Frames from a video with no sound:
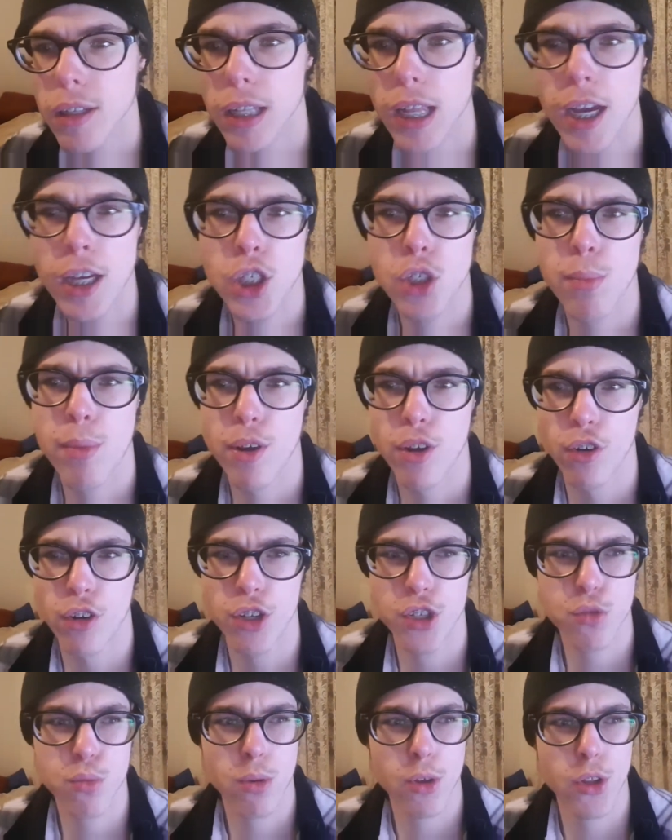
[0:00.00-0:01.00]
like to be
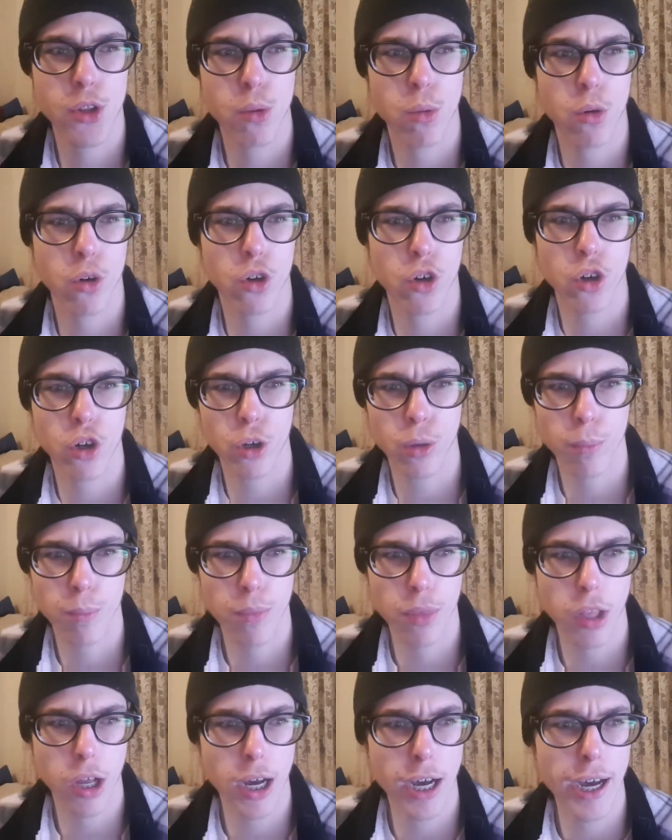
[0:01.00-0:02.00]
honest with you all,
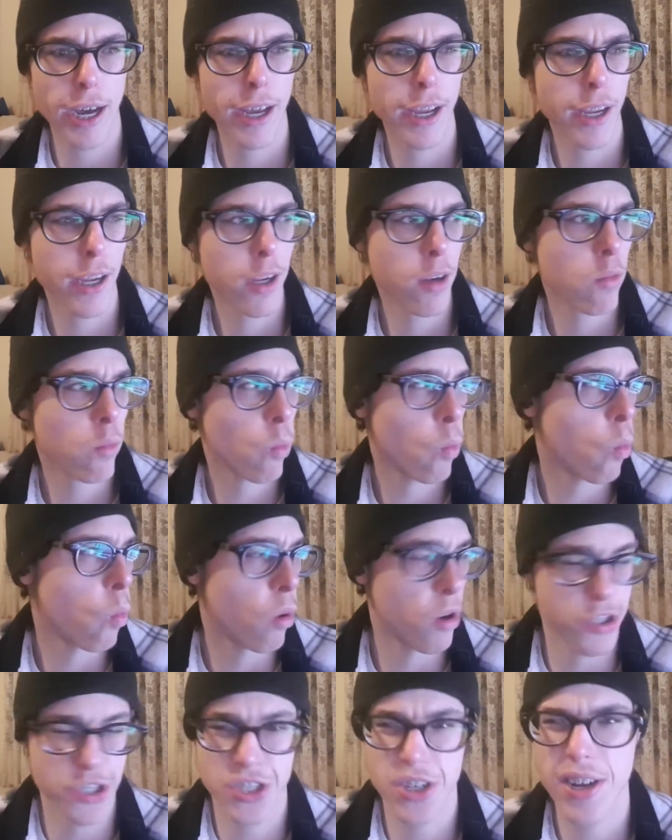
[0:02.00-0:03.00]
I
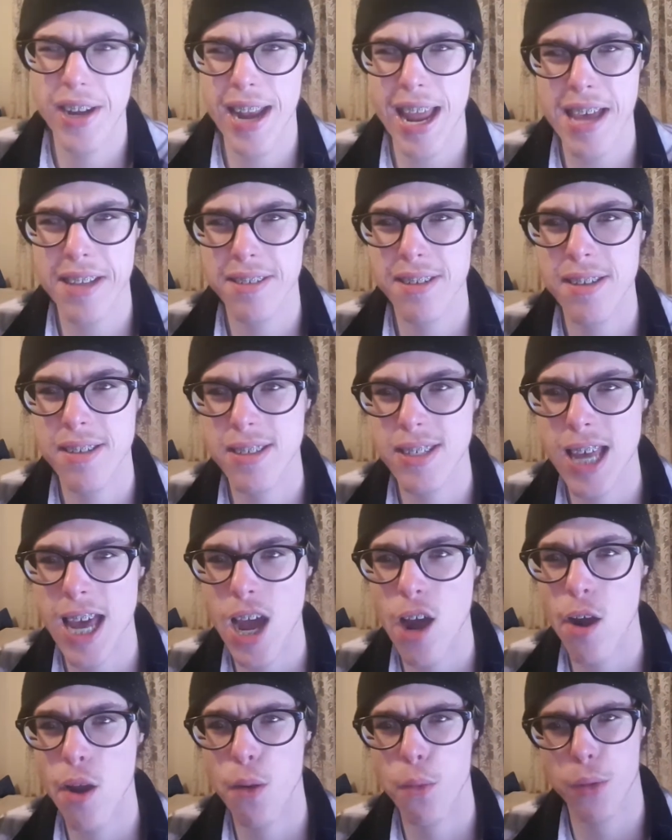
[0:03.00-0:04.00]
wasn't
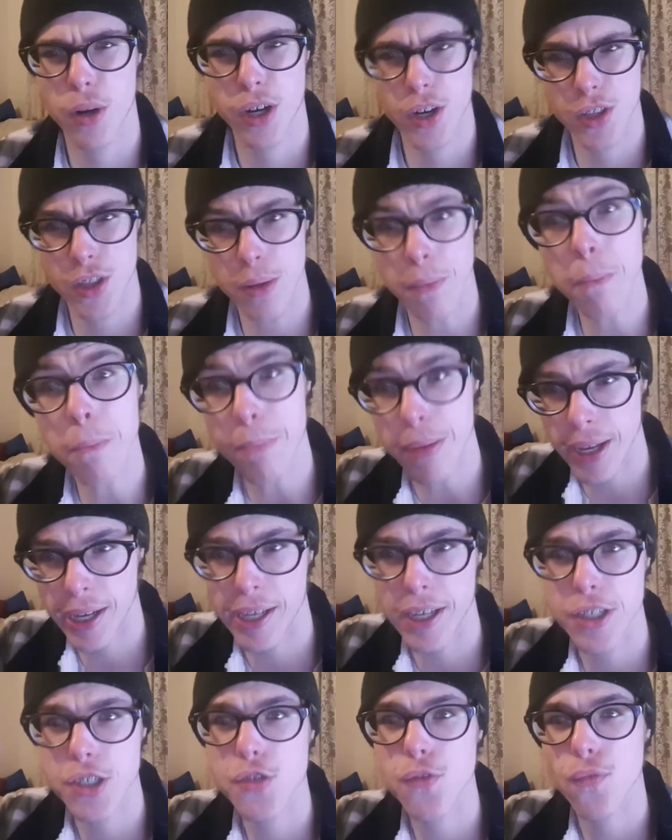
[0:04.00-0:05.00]
necessarily one of the
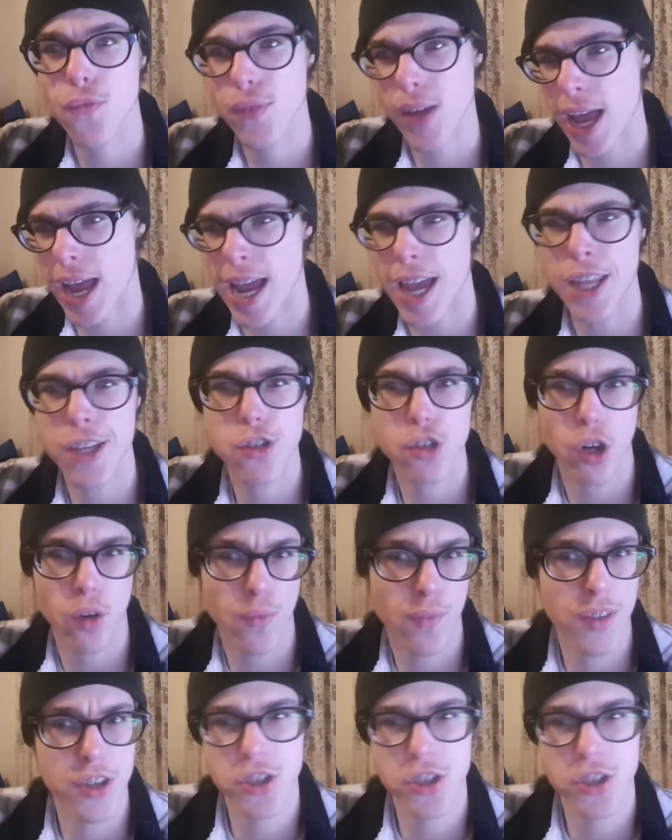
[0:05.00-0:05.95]
biggest fans of